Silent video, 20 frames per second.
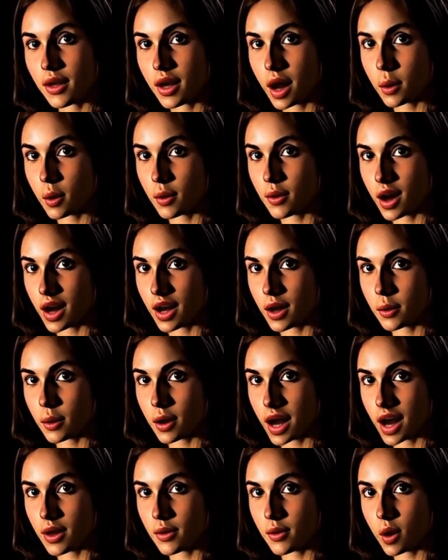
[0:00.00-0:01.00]
They provide a
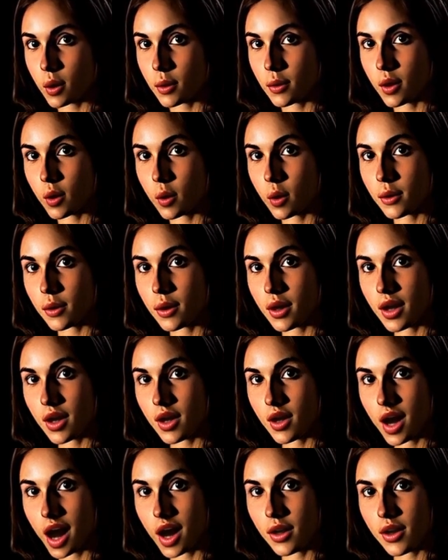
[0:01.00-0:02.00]
platform for women to
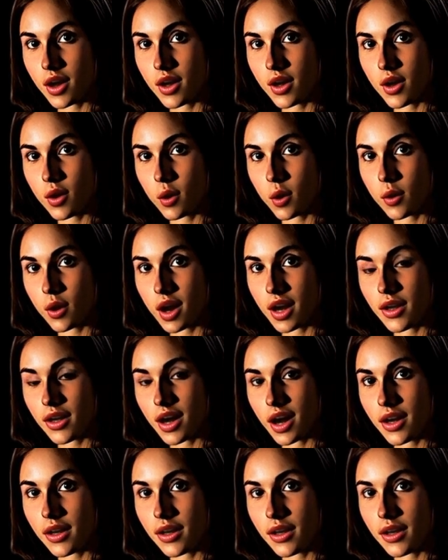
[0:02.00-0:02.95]
share their stories,